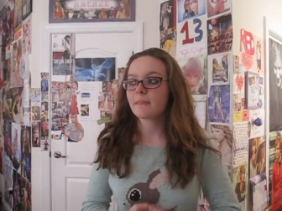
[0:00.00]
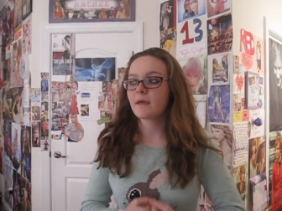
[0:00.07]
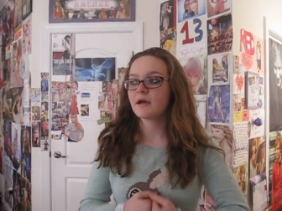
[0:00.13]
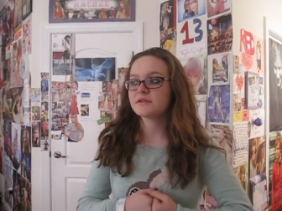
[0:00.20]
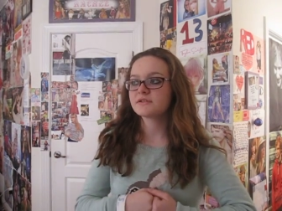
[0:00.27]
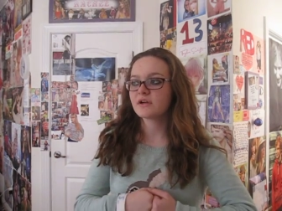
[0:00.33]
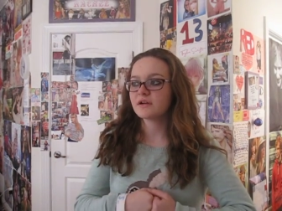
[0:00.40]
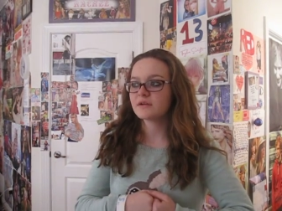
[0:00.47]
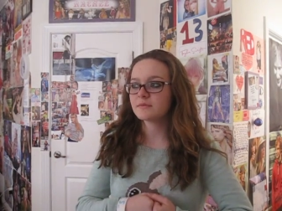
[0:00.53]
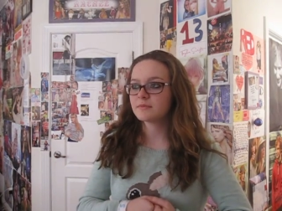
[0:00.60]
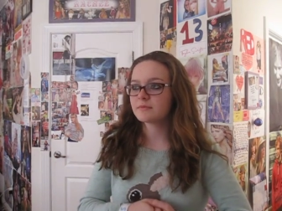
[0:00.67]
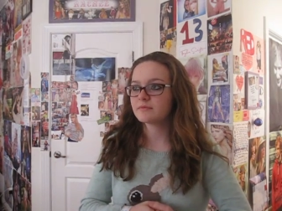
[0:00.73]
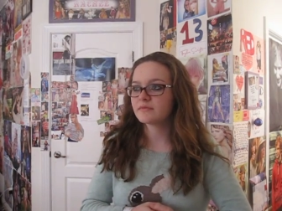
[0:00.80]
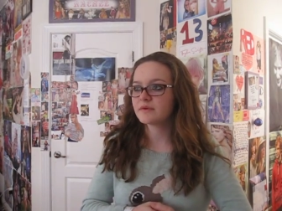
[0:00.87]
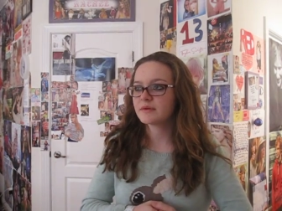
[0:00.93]
I started
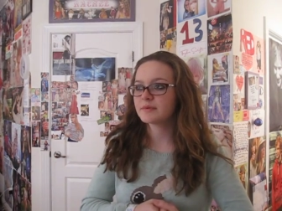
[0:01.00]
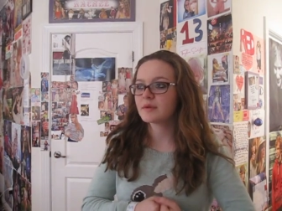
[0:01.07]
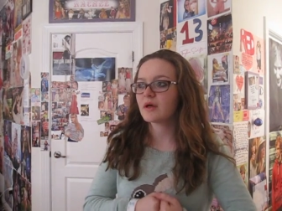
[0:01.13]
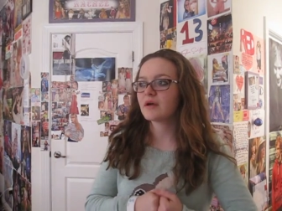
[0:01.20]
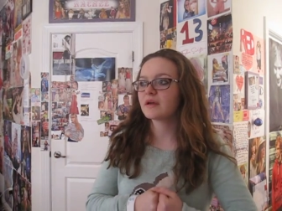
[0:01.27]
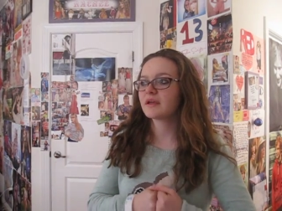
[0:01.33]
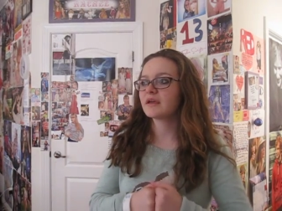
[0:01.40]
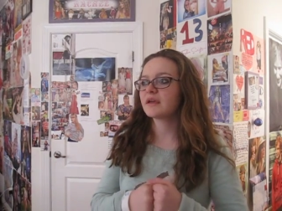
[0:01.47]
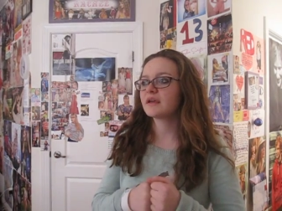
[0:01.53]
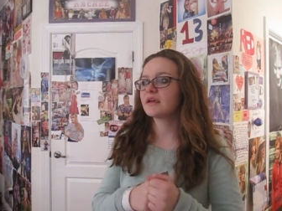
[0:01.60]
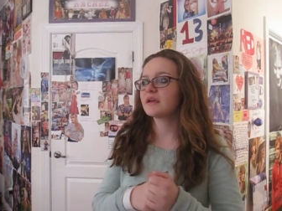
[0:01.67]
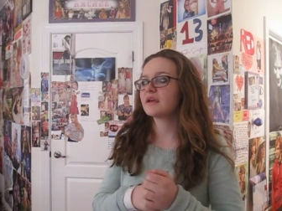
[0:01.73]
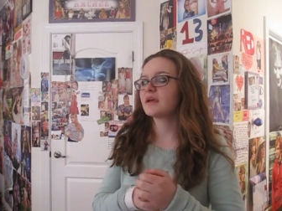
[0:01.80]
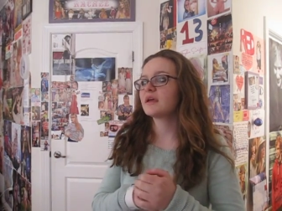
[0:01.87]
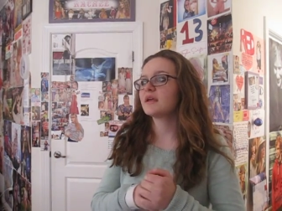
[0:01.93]

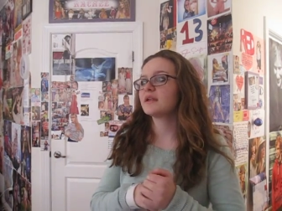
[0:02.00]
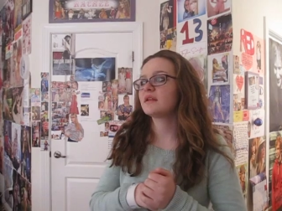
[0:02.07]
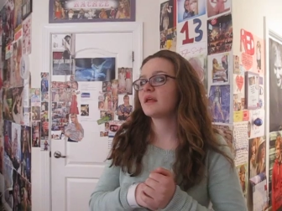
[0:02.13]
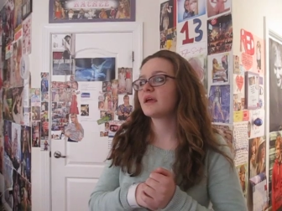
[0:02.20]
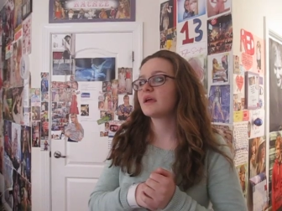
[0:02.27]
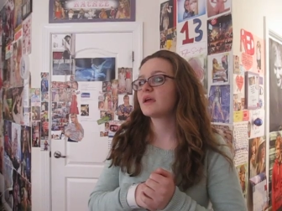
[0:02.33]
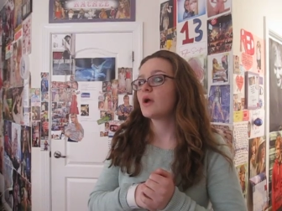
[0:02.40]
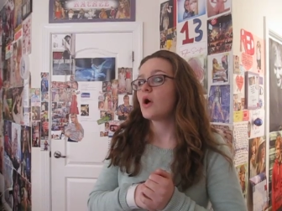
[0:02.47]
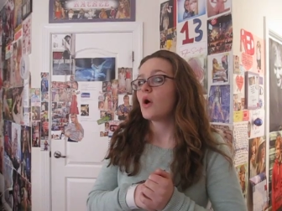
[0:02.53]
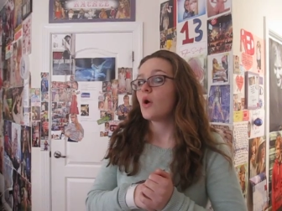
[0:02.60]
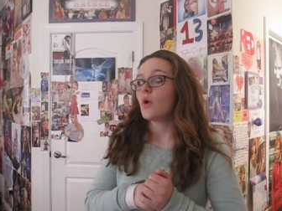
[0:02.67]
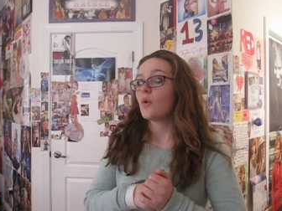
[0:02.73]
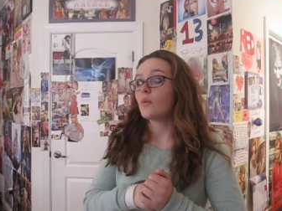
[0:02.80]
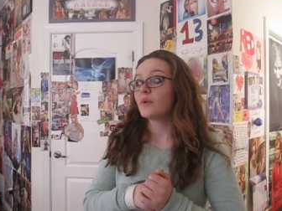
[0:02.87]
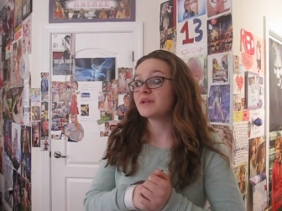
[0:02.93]
reblogging and like
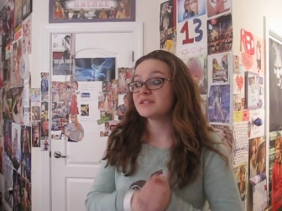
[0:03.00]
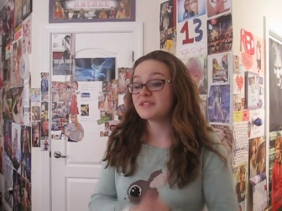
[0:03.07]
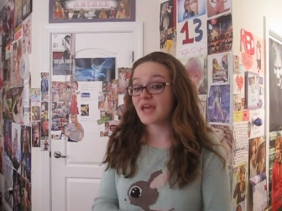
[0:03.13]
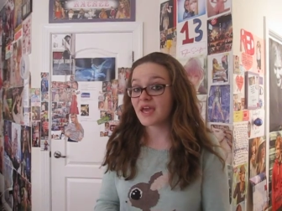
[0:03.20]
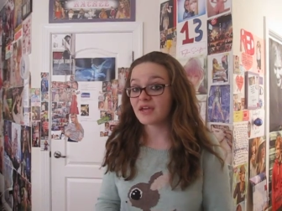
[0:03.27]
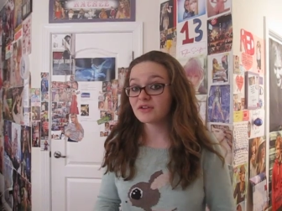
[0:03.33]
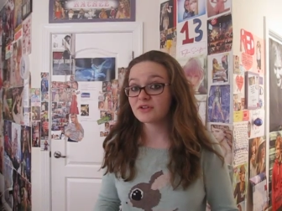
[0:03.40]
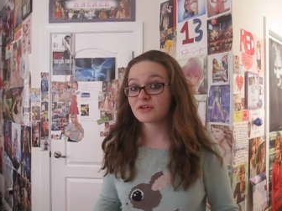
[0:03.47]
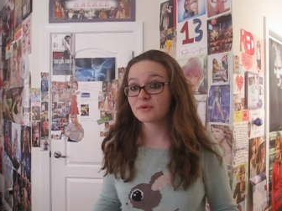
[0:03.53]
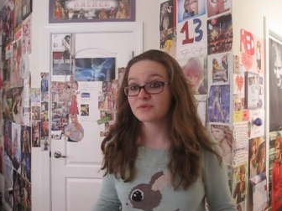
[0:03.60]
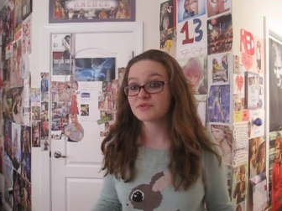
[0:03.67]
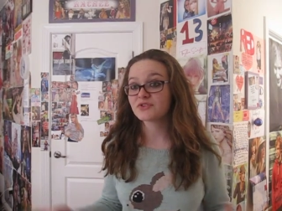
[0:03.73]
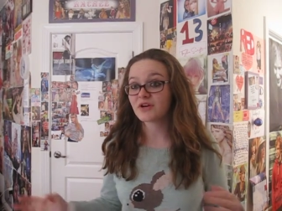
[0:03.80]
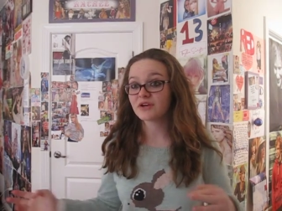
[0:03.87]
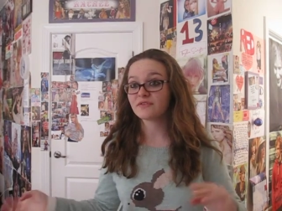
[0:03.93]
when Taylor
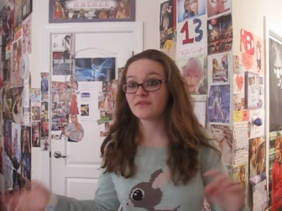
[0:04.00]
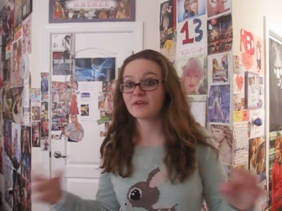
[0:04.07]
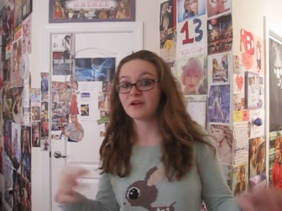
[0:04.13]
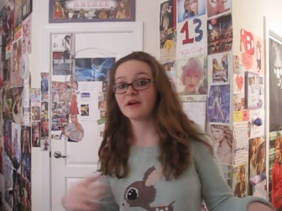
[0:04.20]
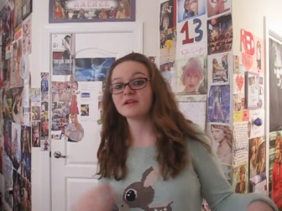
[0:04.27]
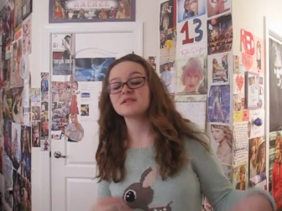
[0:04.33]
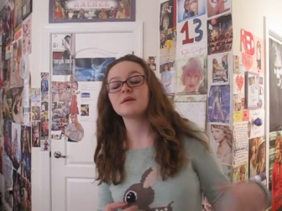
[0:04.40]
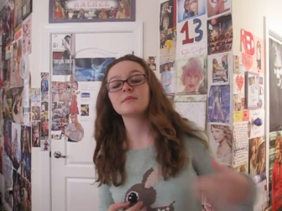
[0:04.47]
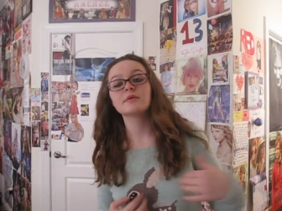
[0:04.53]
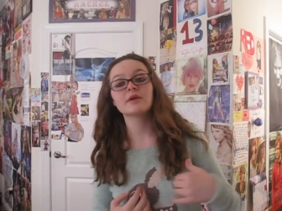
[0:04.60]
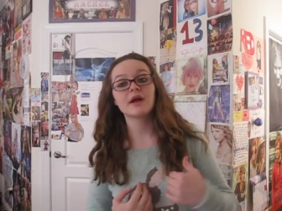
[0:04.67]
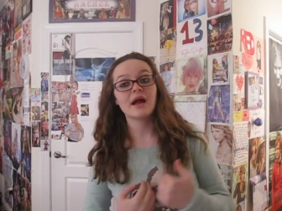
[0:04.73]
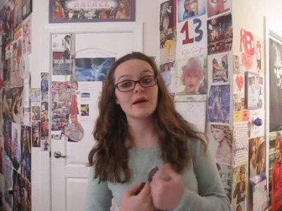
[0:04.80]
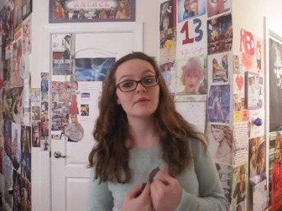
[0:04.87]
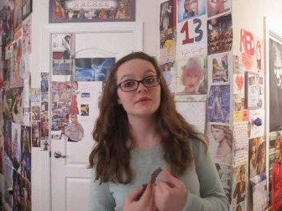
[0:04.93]
was trying to figure out
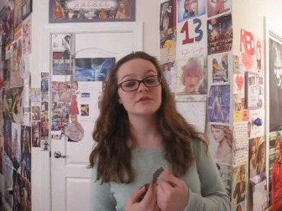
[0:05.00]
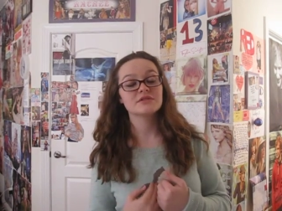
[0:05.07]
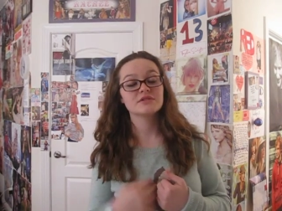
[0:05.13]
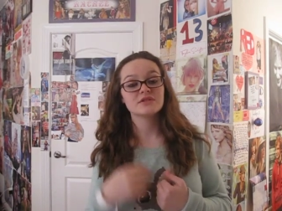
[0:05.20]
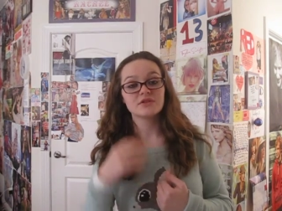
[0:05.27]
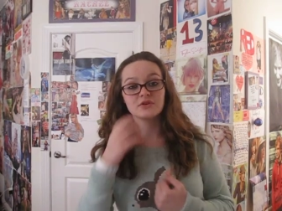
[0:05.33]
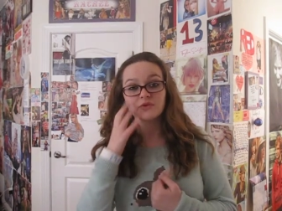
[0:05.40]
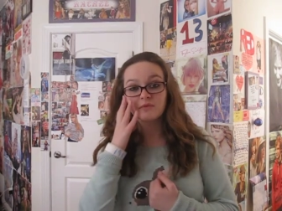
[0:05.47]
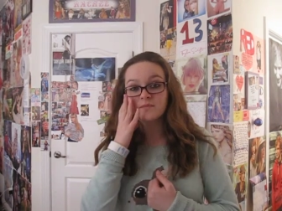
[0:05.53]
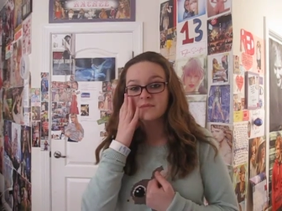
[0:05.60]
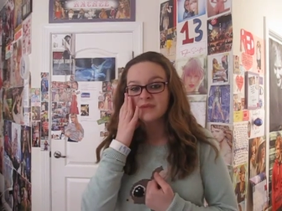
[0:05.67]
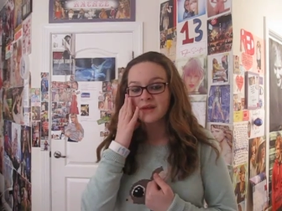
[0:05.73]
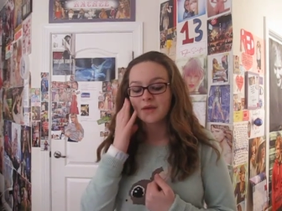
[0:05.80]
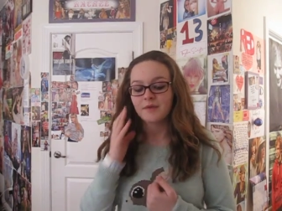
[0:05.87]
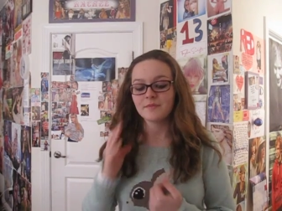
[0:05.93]
Tumblr, I was too
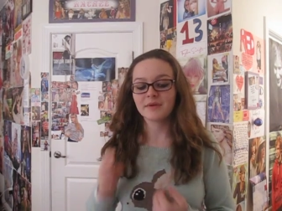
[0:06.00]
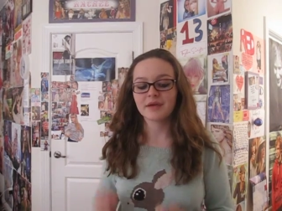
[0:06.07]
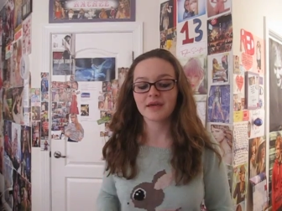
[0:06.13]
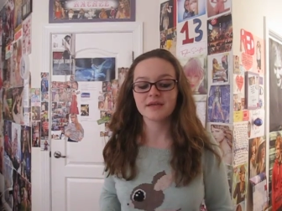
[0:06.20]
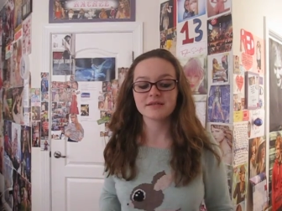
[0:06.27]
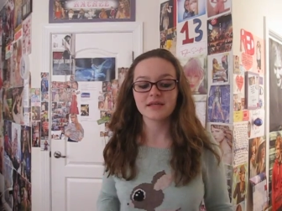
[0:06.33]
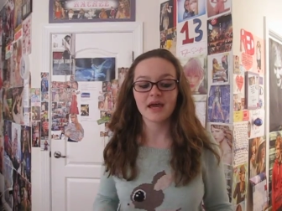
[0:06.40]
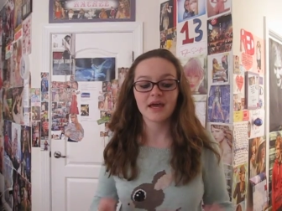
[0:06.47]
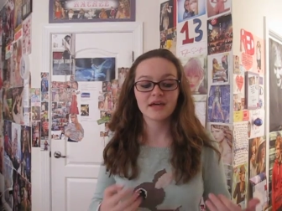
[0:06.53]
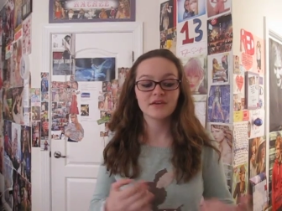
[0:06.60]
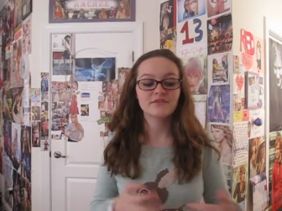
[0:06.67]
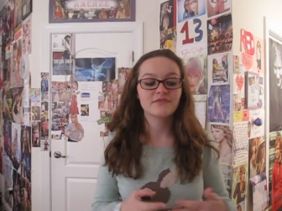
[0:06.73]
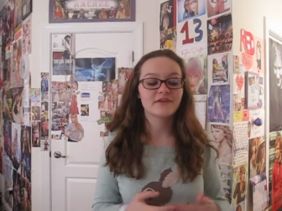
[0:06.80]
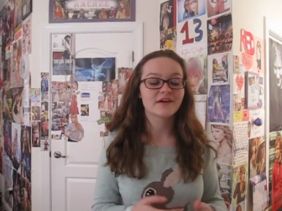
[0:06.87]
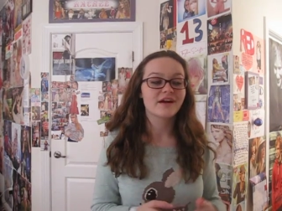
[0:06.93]
because I
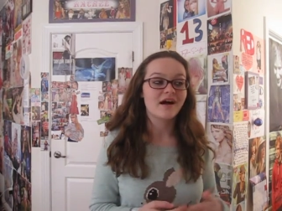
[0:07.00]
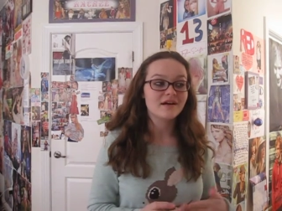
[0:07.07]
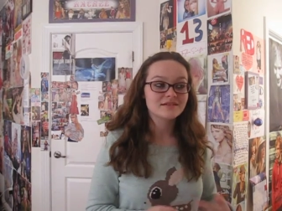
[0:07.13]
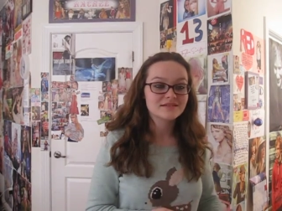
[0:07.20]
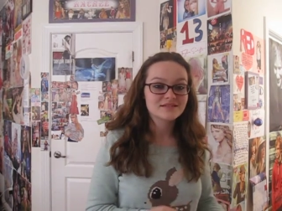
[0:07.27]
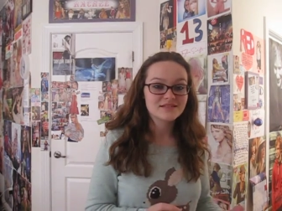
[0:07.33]
had forgotten